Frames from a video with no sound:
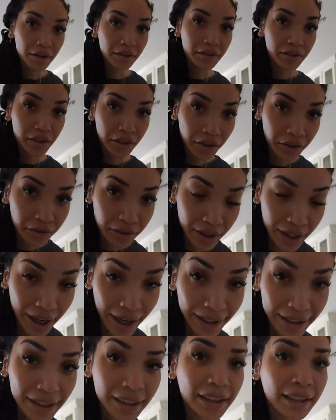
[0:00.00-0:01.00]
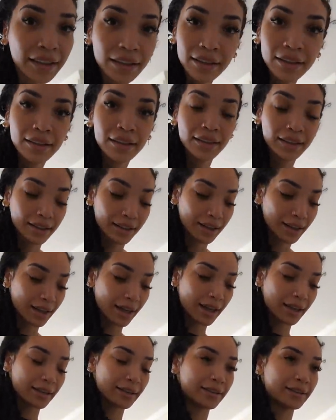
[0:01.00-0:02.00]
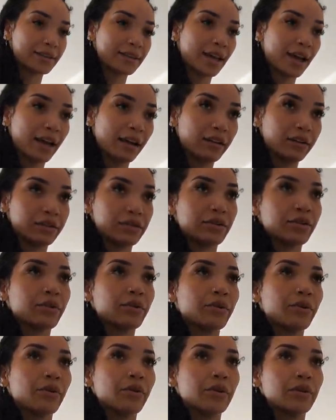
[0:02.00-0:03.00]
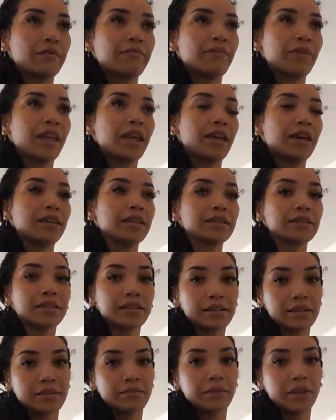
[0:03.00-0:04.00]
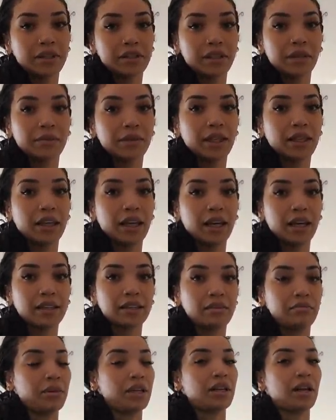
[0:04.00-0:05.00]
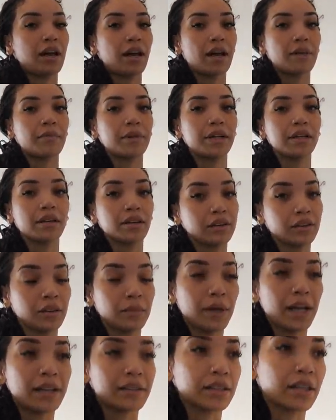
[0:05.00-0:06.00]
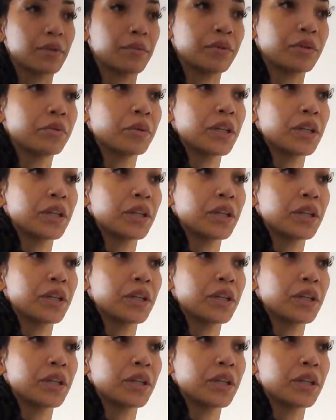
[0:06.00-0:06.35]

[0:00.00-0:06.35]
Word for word: COVID case at her school and this has been something that has been happening over the past couple of